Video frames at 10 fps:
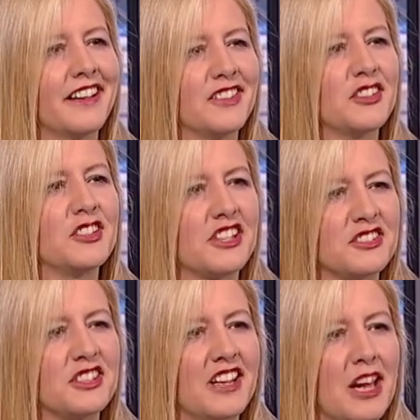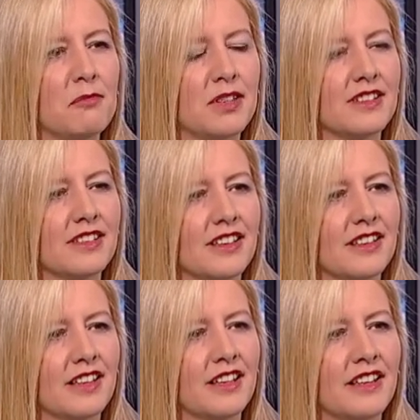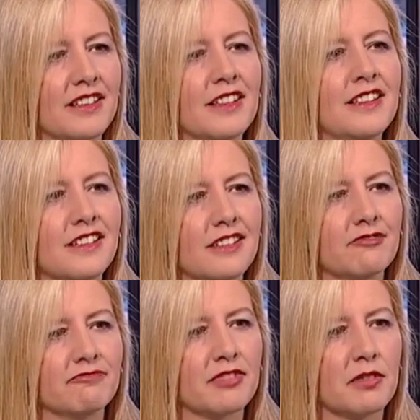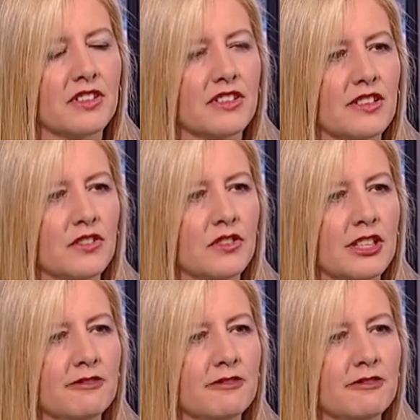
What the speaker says: suggestion happened, and I did, and the rest is history.